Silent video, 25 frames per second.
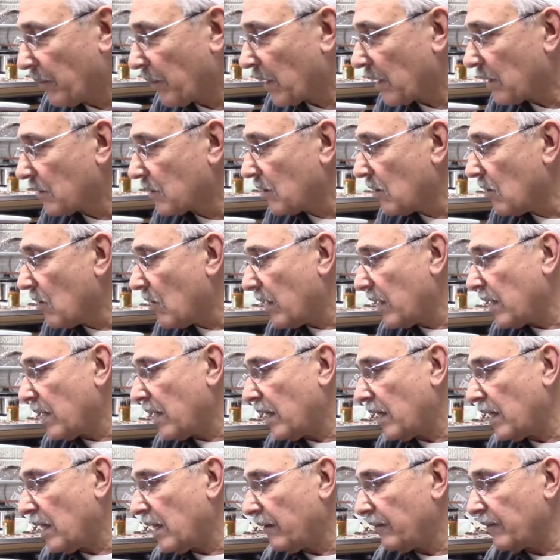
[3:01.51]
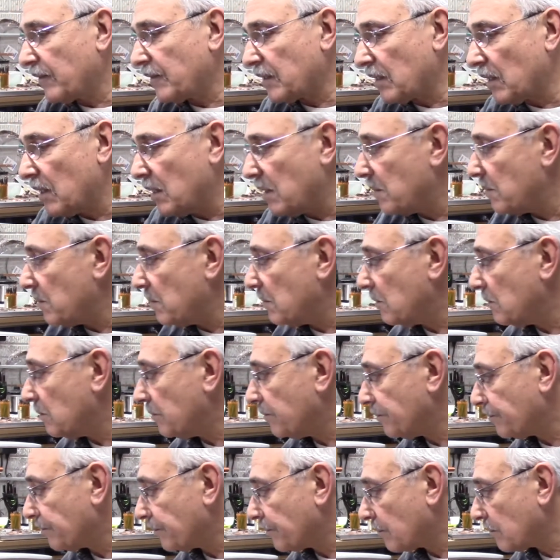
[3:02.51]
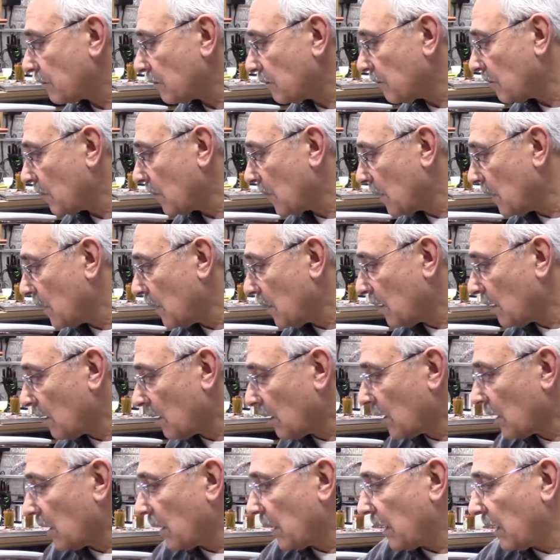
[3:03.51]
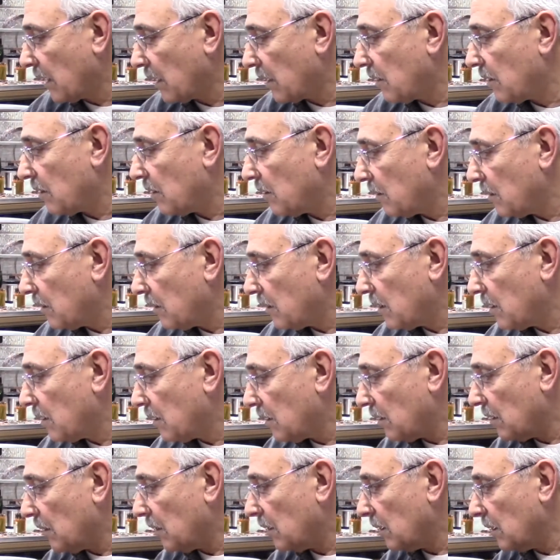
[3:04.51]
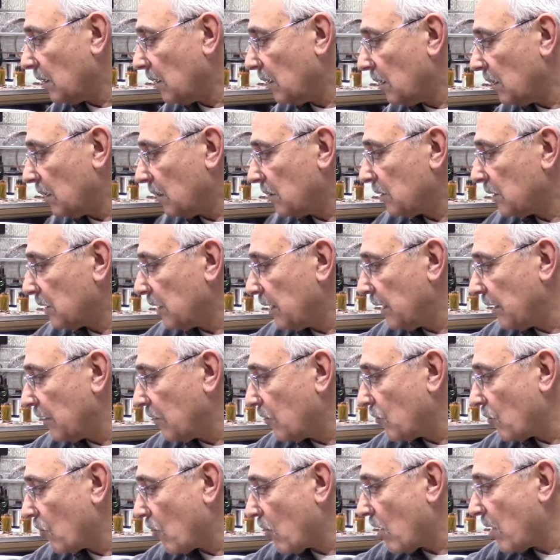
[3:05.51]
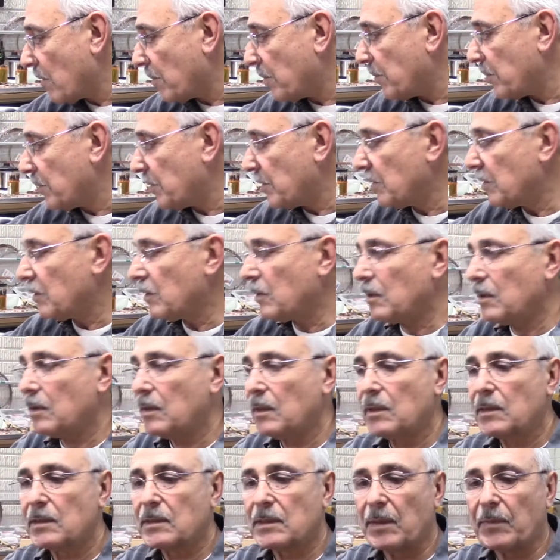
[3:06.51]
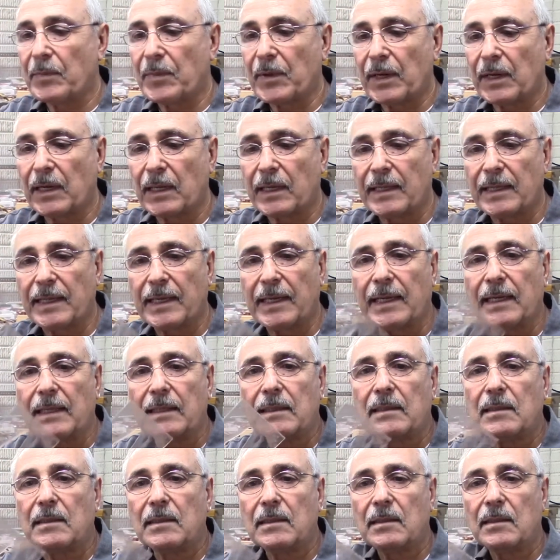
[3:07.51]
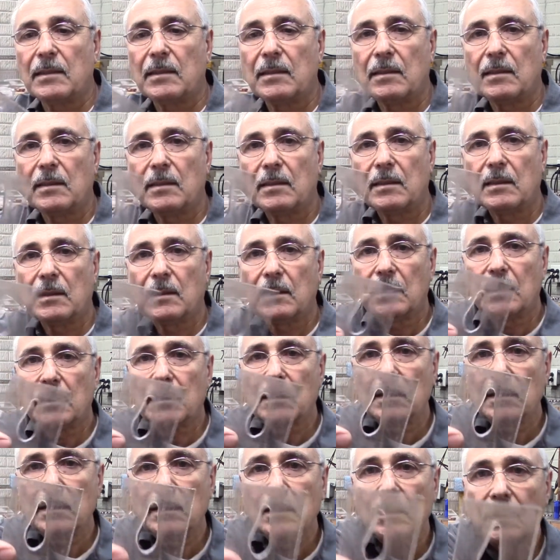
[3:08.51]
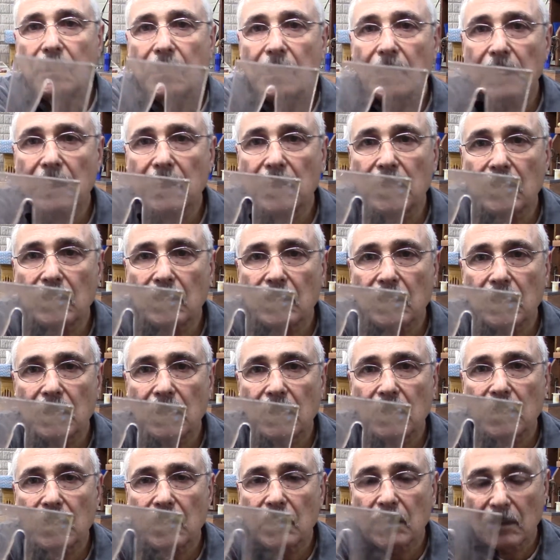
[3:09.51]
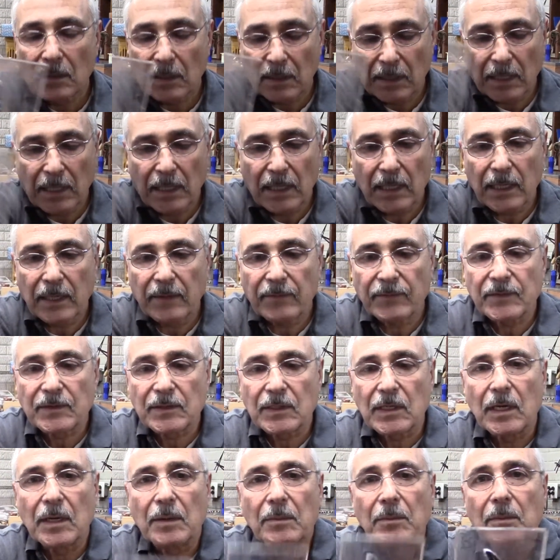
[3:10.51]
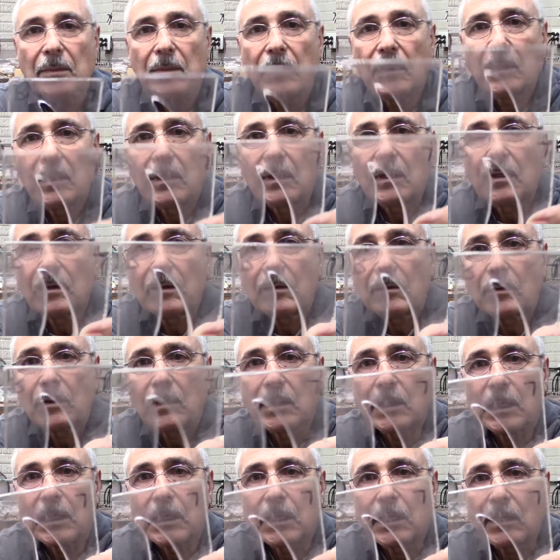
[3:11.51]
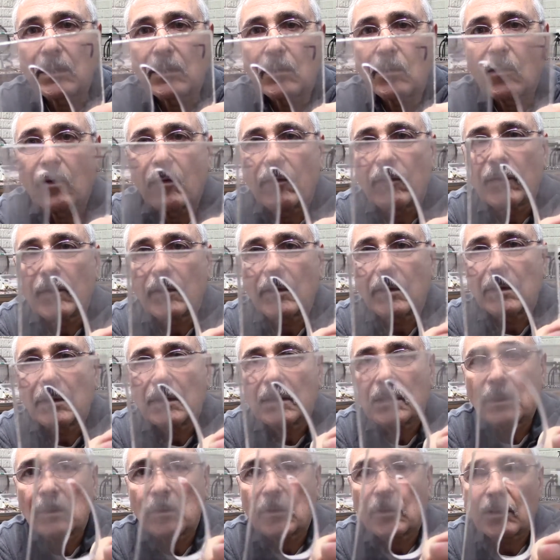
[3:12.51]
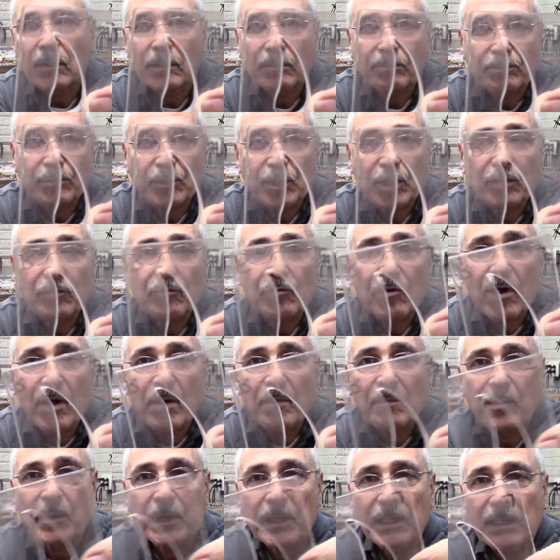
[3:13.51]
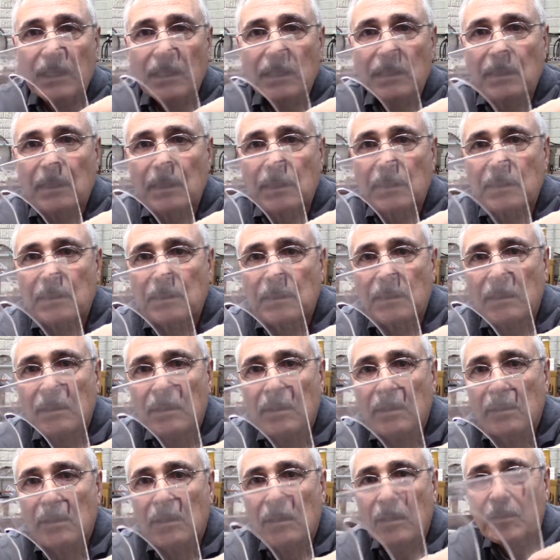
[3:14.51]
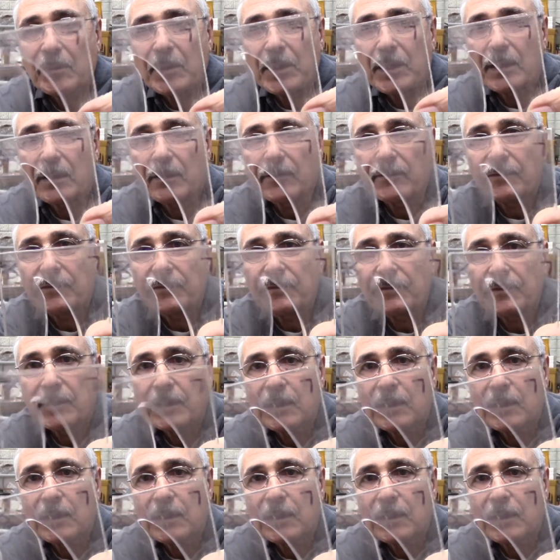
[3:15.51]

So I have some like teardrop, something like that. Here I have some little oval or teardrop, but it's a little bit of,